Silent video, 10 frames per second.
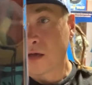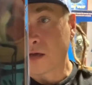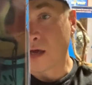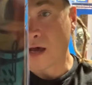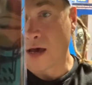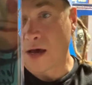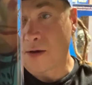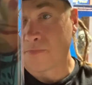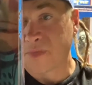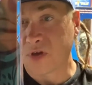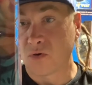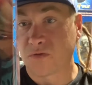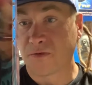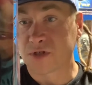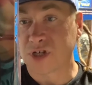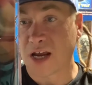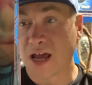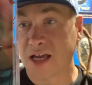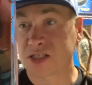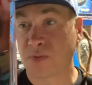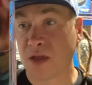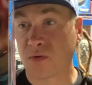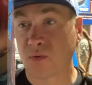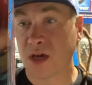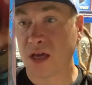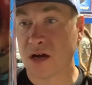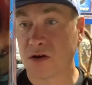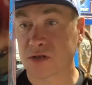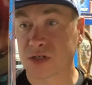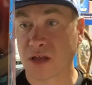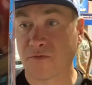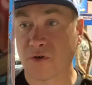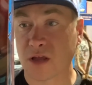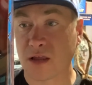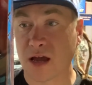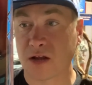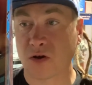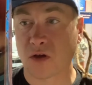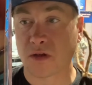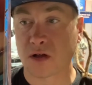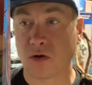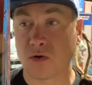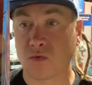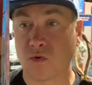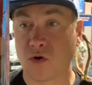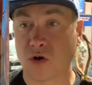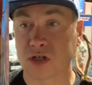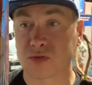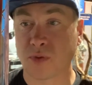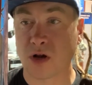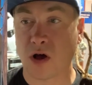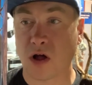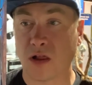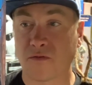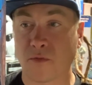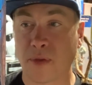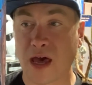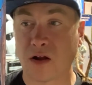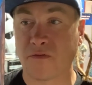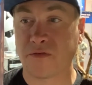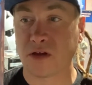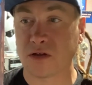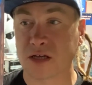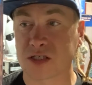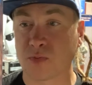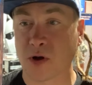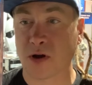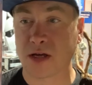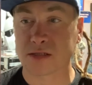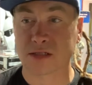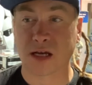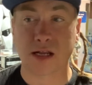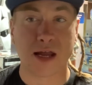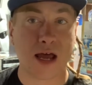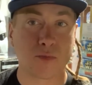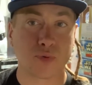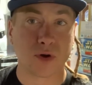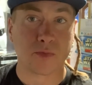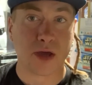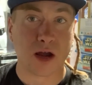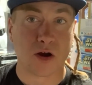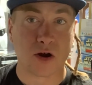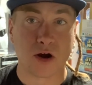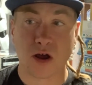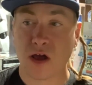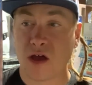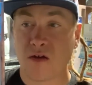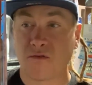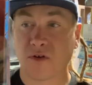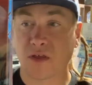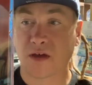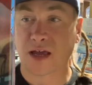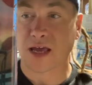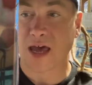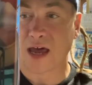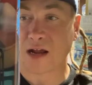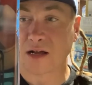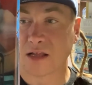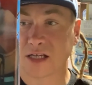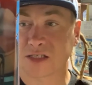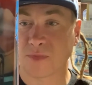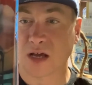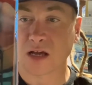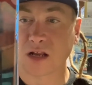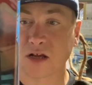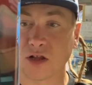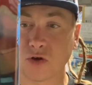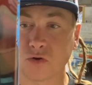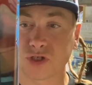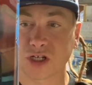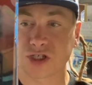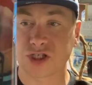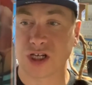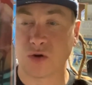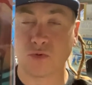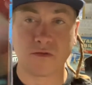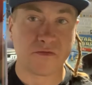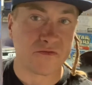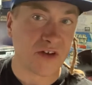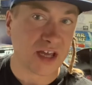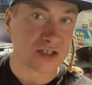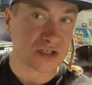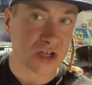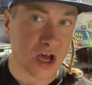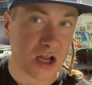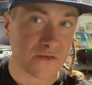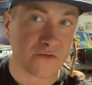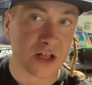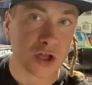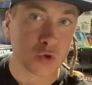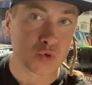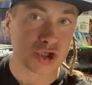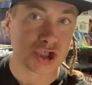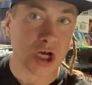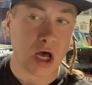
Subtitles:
Yeah, the youthful Jedi has spent 3 years in the front line during the Clone Wars, but all of her battlefield experience cannot prepare her for the cataclysmic conclusion she will face on Felucia.